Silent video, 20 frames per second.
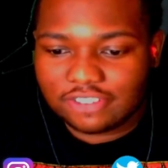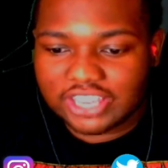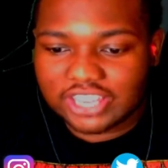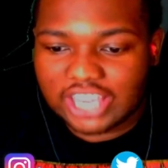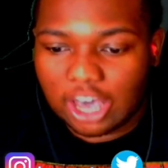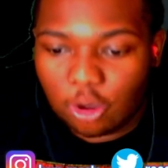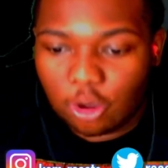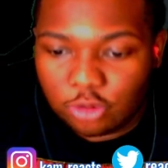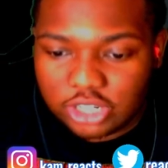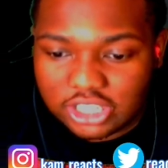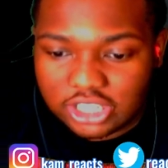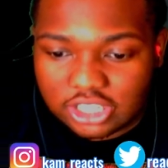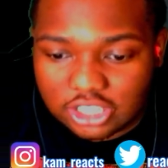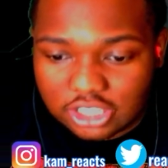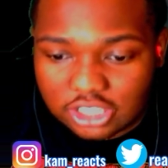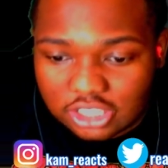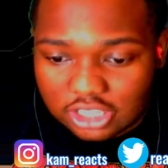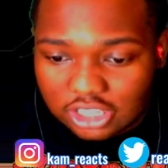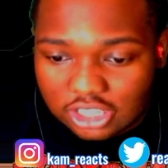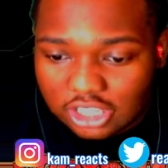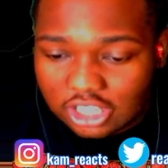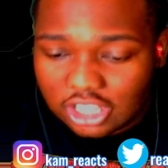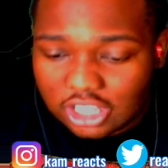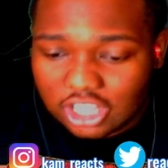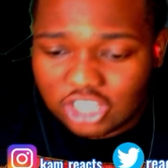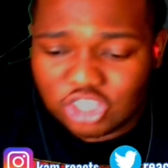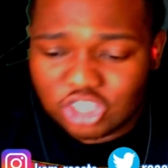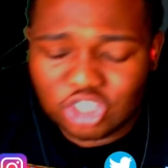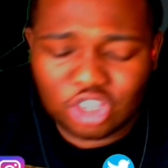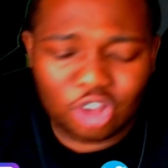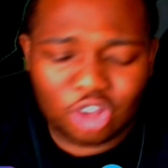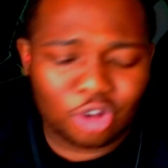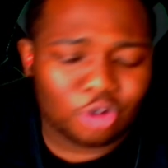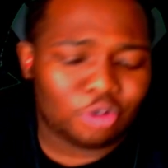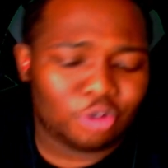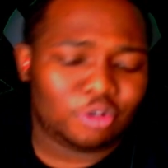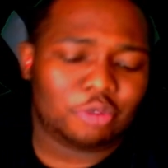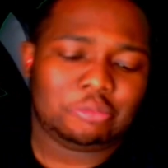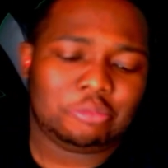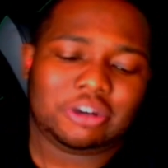count it?
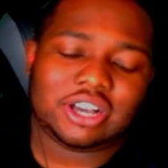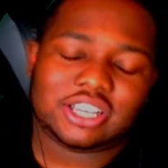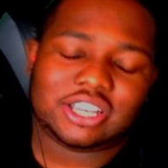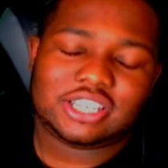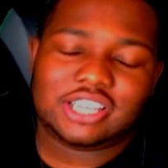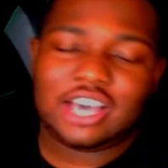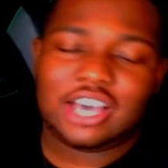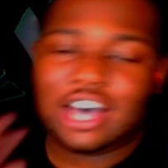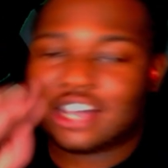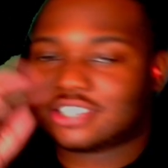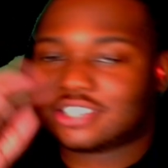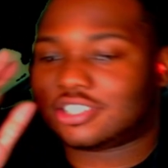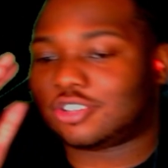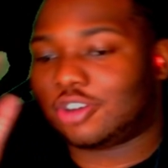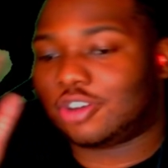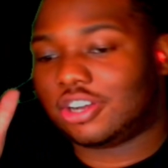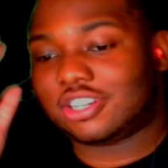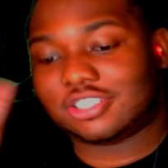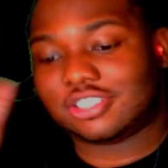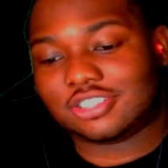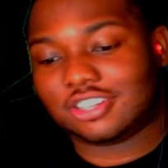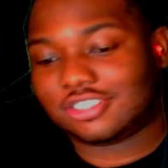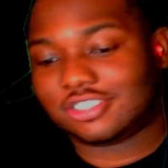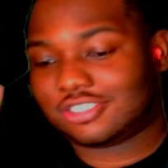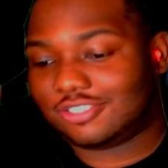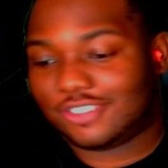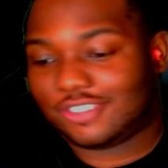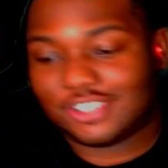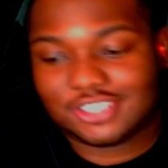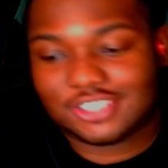yo, oh he has the greatest dunks of all